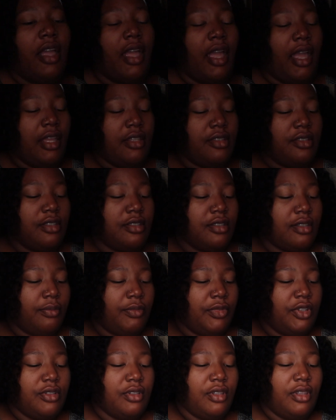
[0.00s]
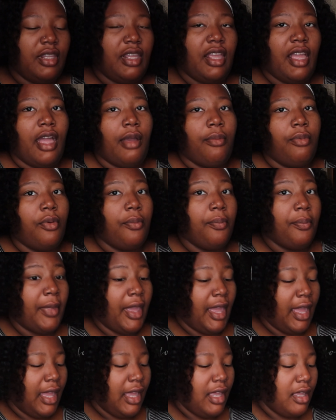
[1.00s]
And since I'm using the Apple
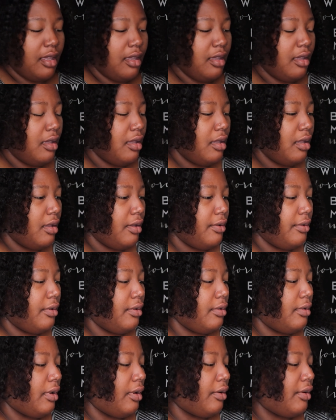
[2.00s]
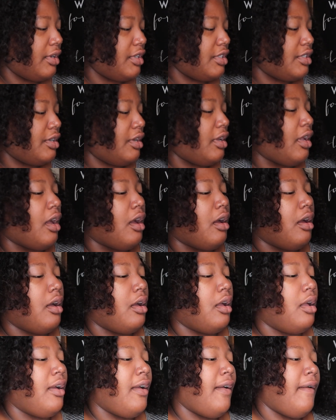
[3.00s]
Mac, I'm gonna show y'all
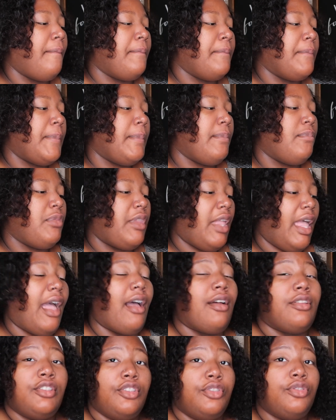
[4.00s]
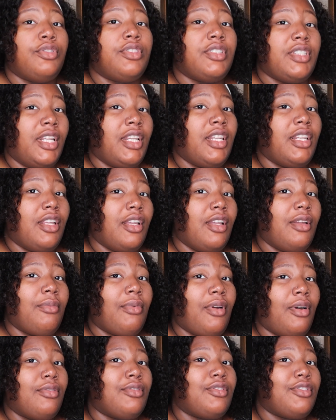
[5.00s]
how to set it up
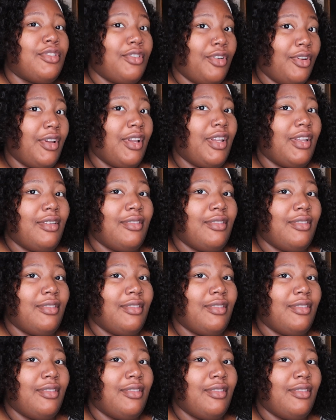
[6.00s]
on screen.